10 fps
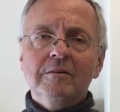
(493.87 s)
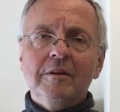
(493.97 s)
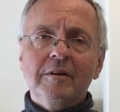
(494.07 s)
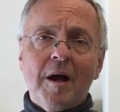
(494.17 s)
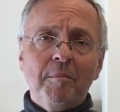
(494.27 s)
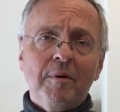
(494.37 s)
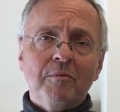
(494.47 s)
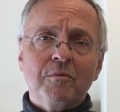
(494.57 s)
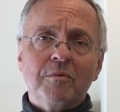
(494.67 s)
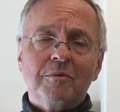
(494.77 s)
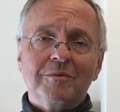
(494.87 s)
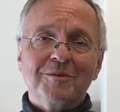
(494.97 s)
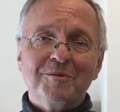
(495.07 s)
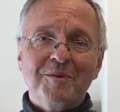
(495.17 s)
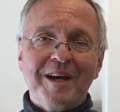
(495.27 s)
So there are a couple of
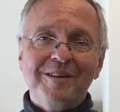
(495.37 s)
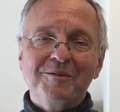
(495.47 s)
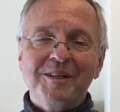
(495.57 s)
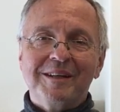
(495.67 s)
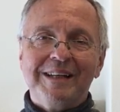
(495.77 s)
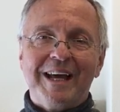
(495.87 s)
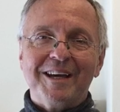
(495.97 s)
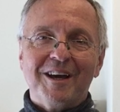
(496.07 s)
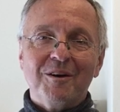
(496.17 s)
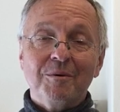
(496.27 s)
ways we can let go.